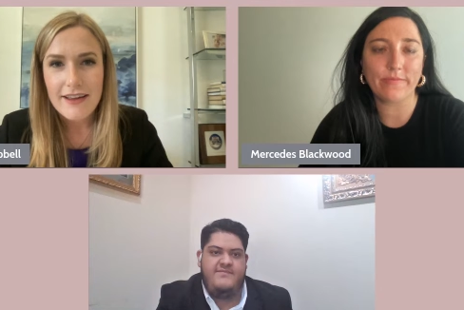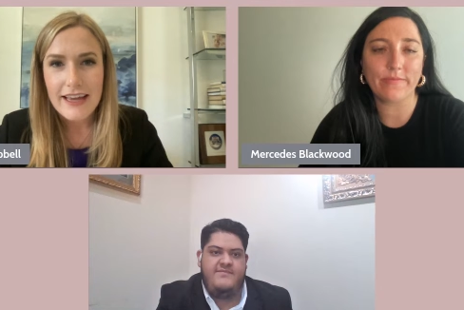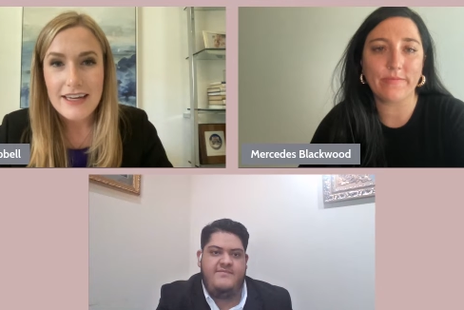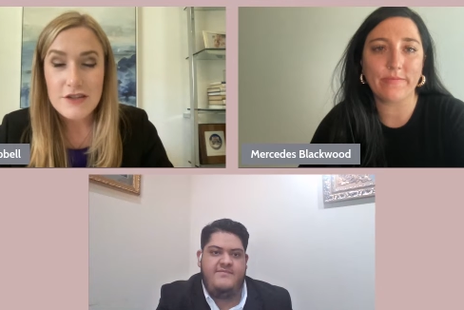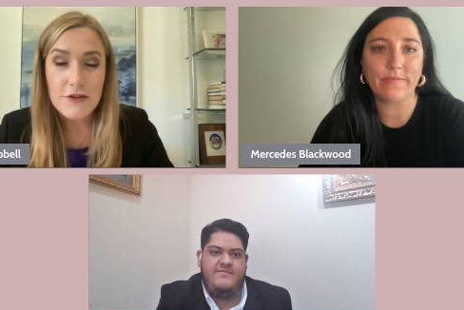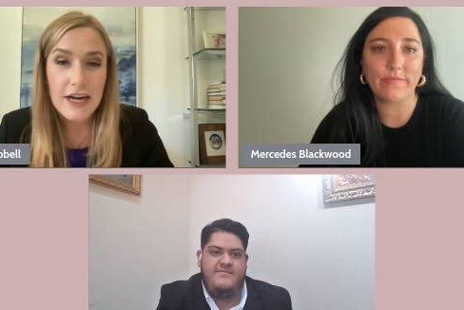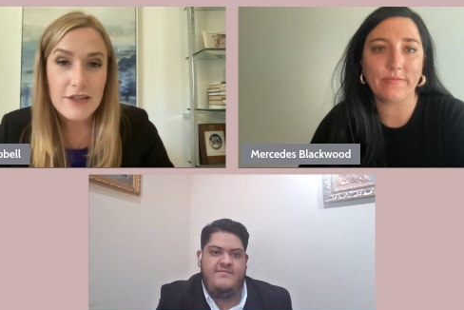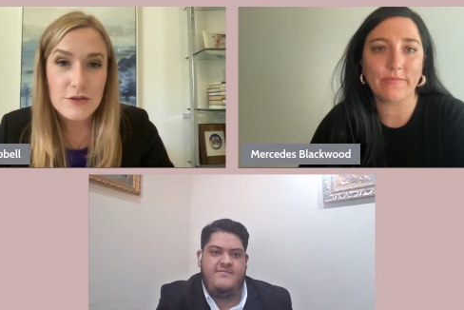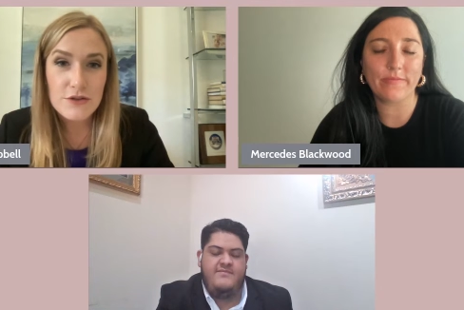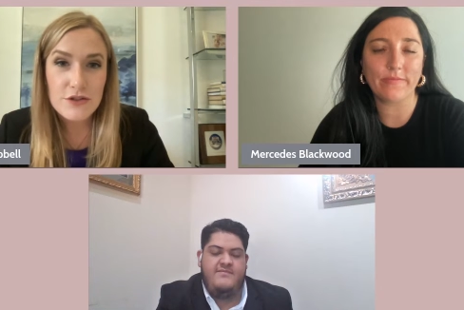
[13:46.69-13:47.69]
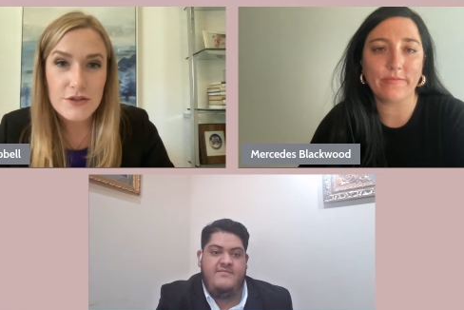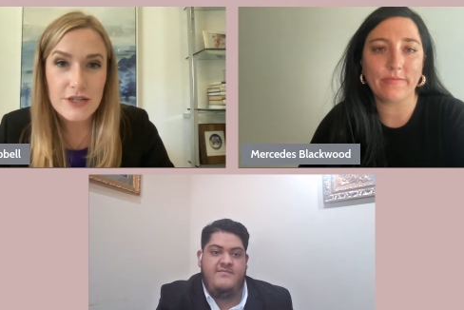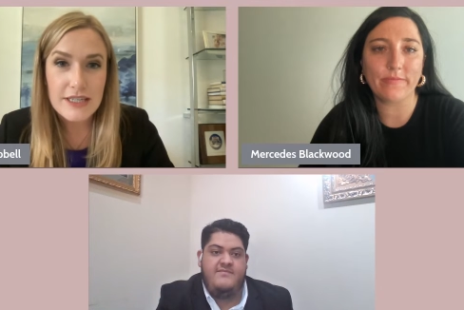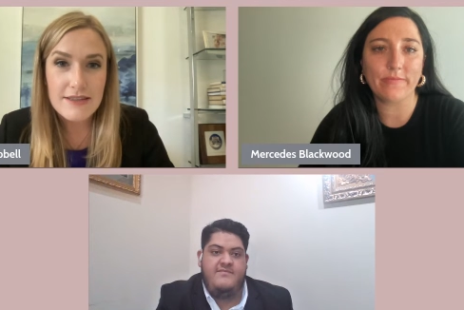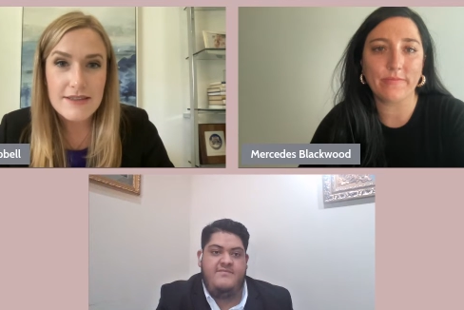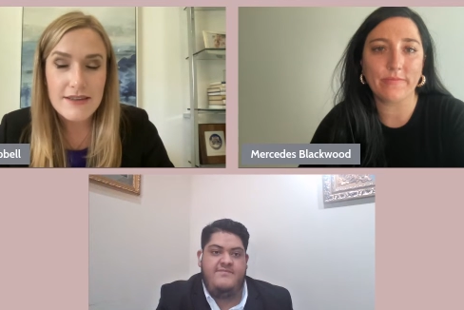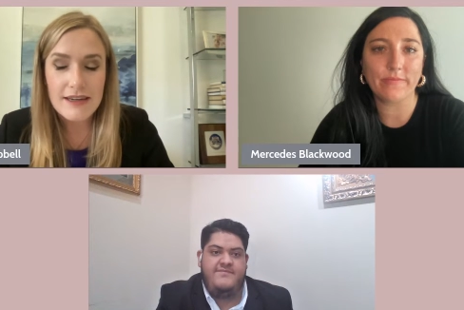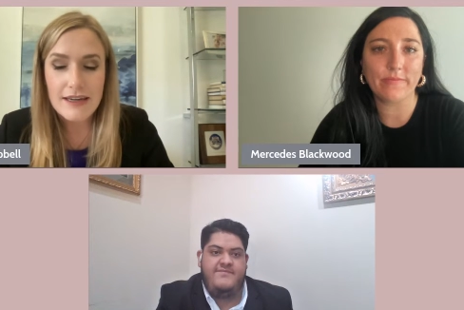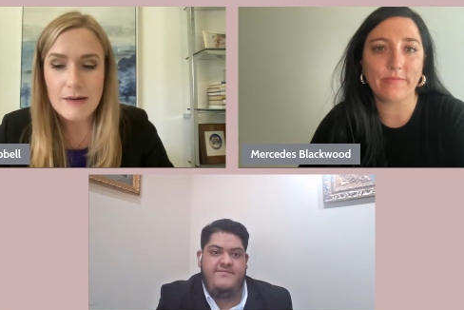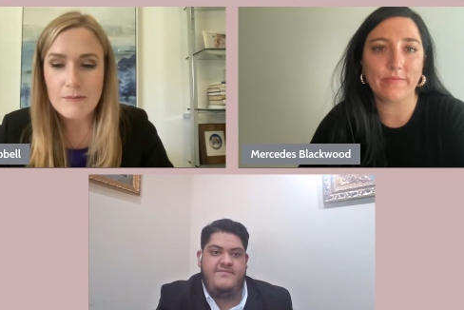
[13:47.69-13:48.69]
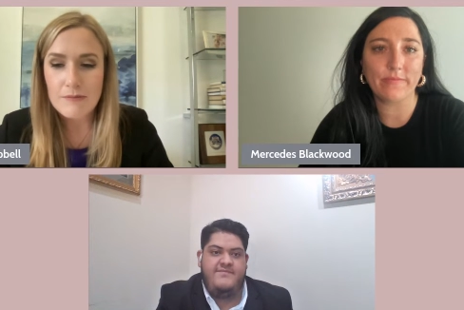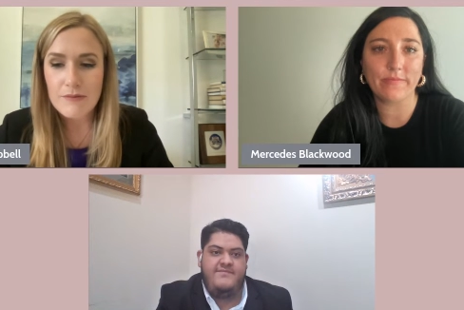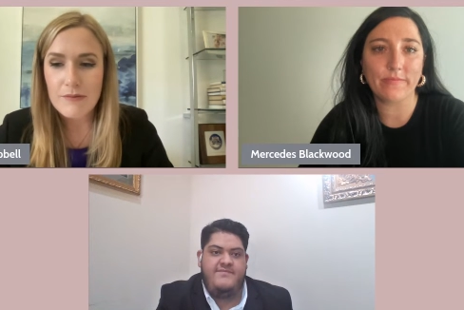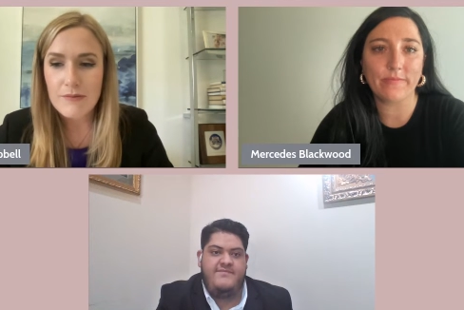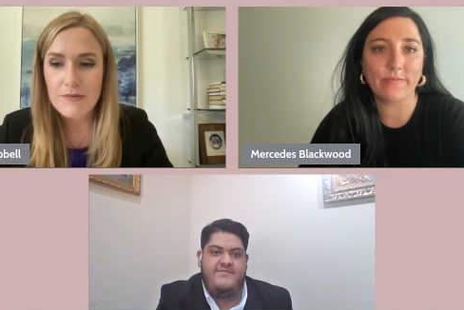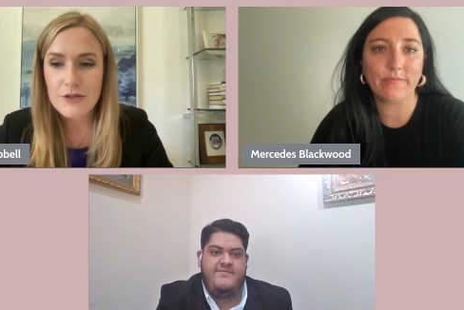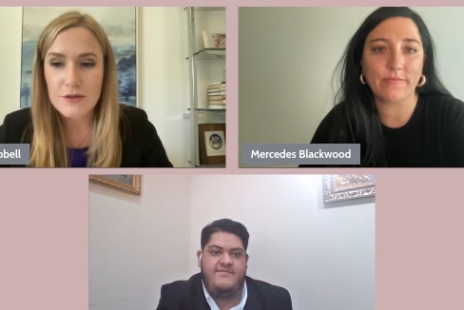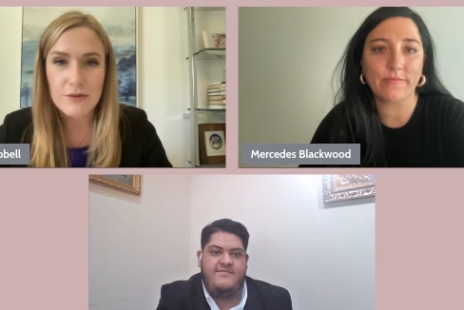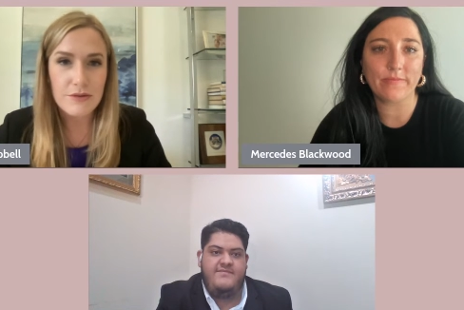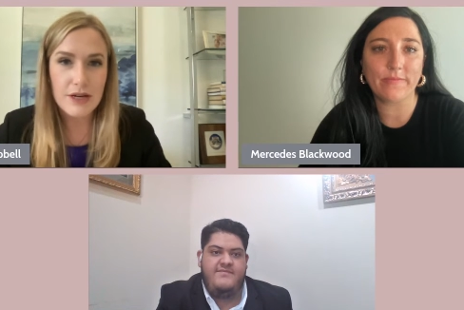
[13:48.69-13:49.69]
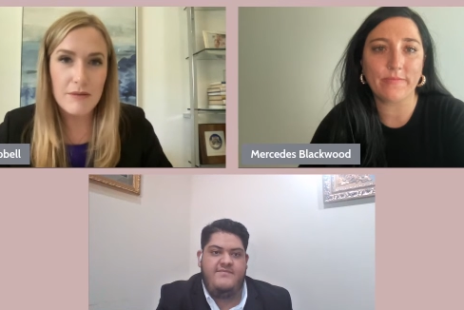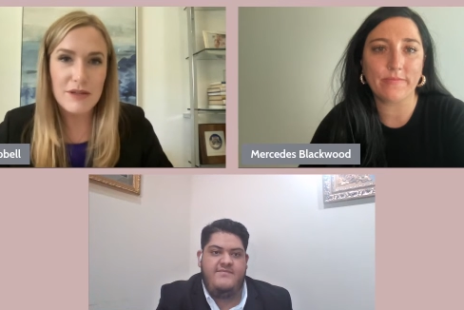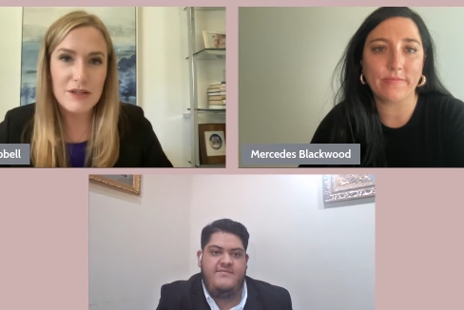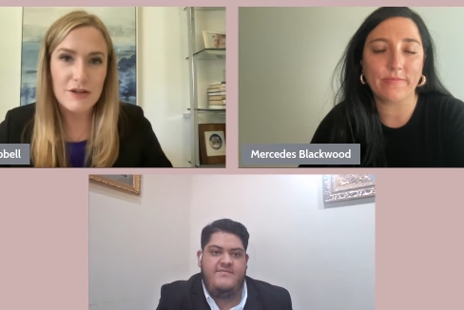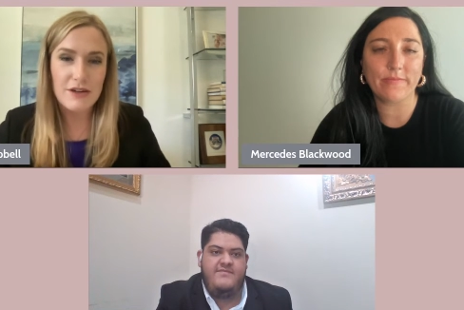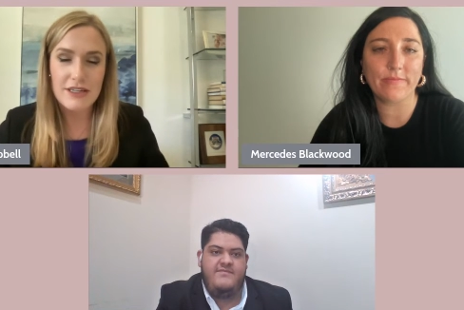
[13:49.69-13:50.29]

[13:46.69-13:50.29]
Speaker 1: and it's for high school students um, to come and learn.